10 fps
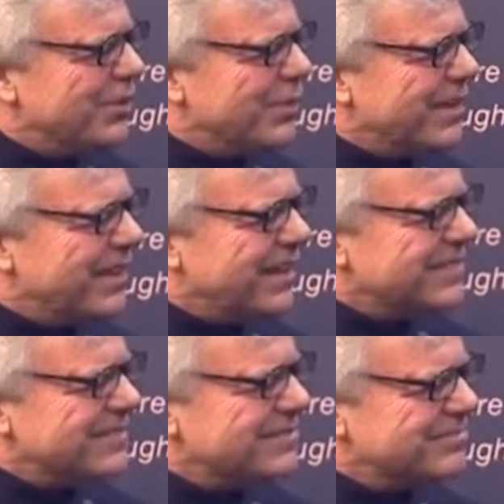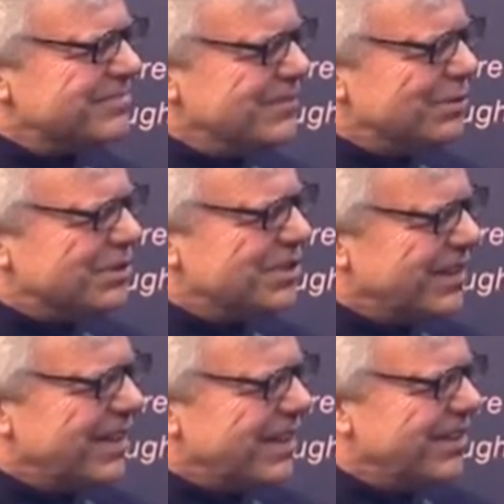to do with that notion,
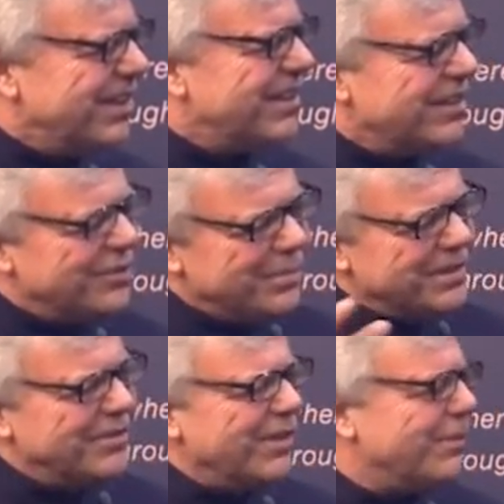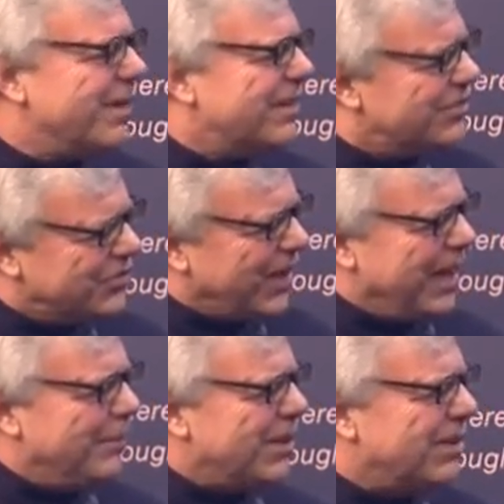that idea that you've been developing
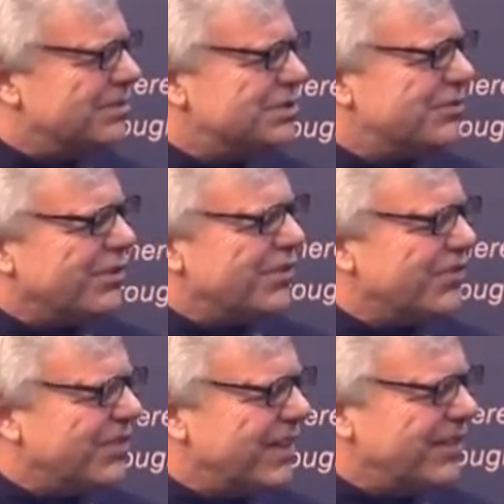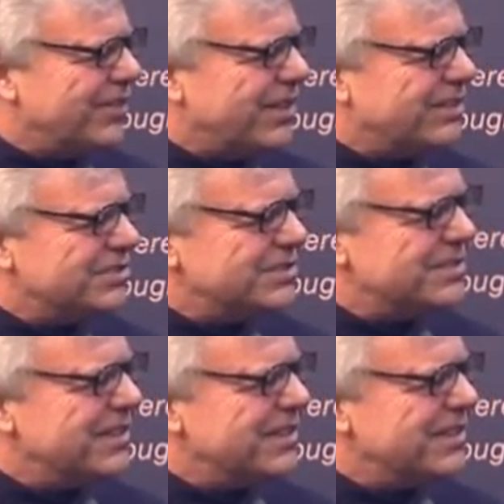shame culture versus a guilt culture?